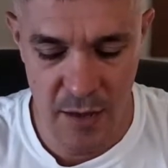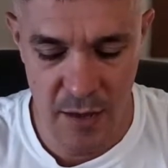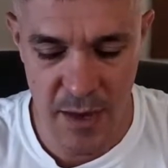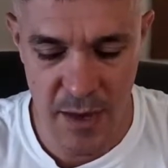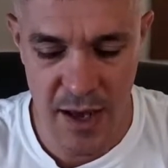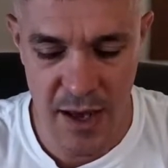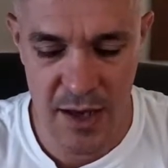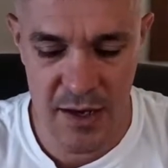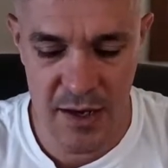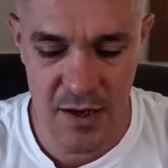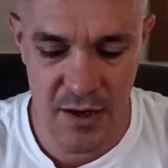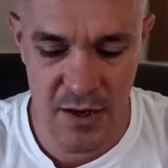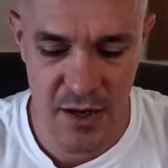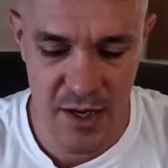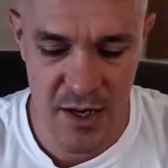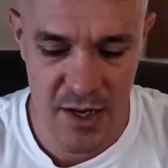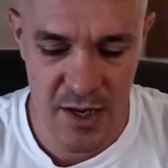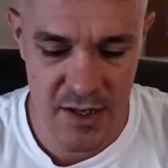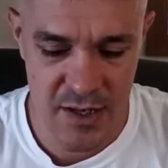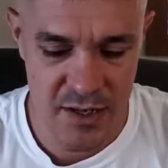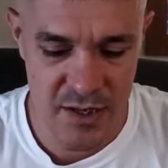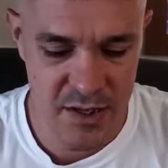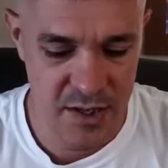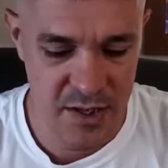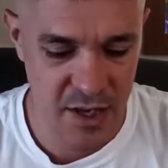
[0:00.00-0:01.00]

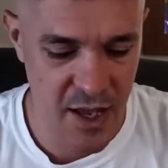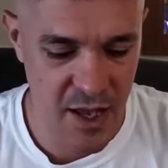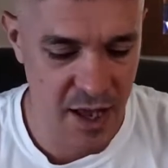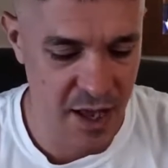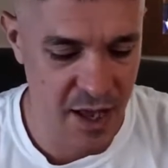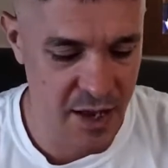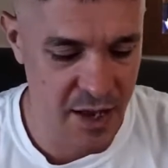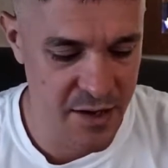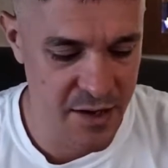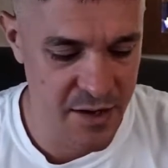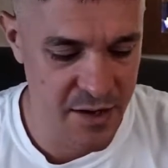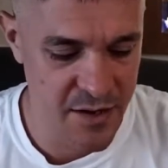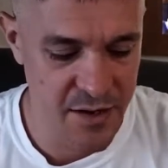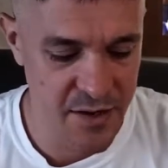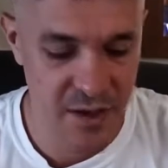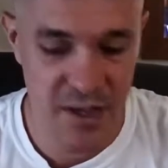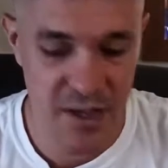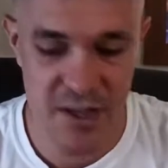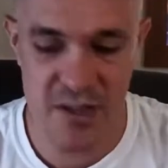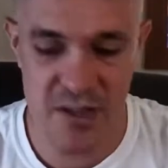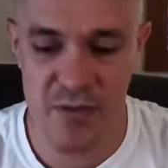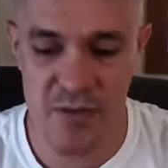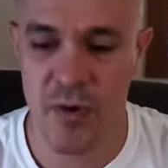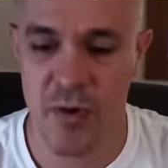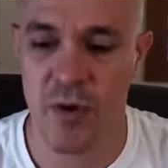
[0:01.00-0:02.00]
anklets and knee
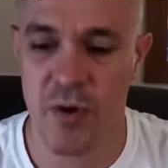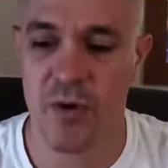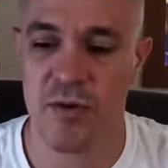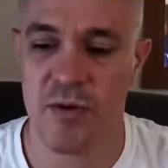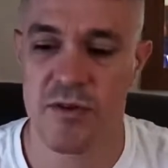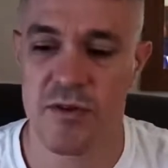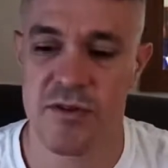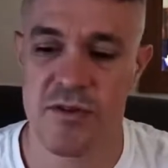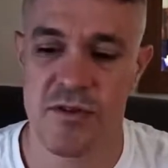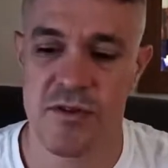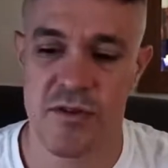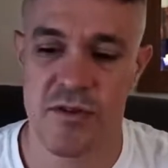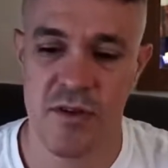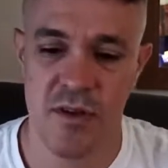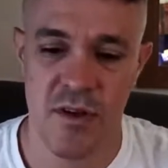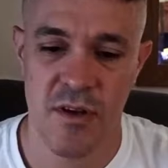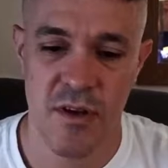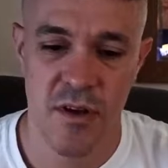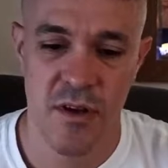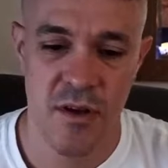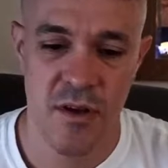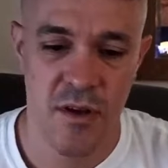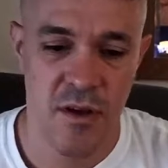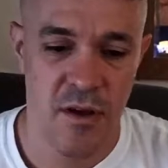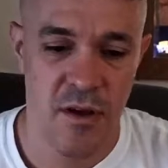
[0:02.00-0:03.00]
supports,
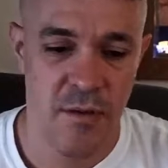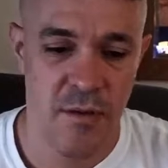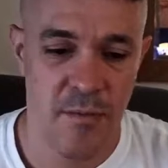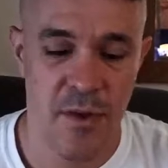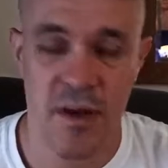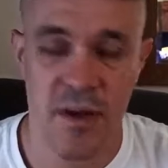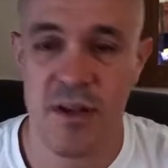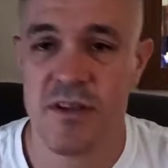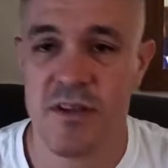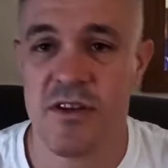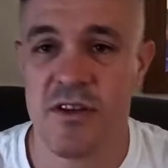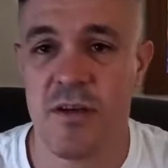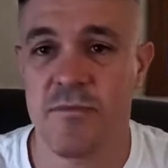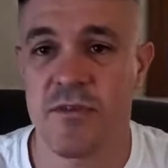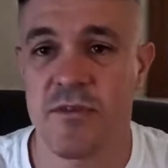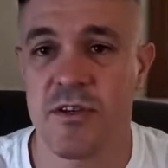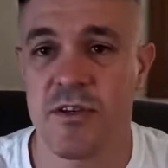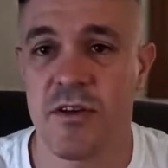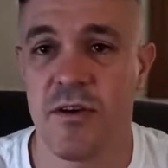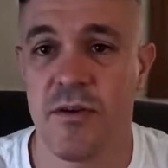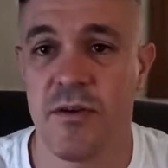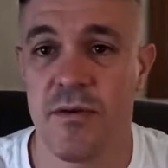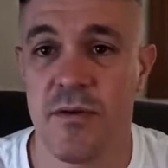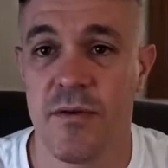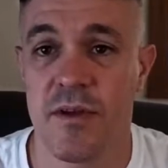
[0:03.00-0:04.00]
but it's up to you.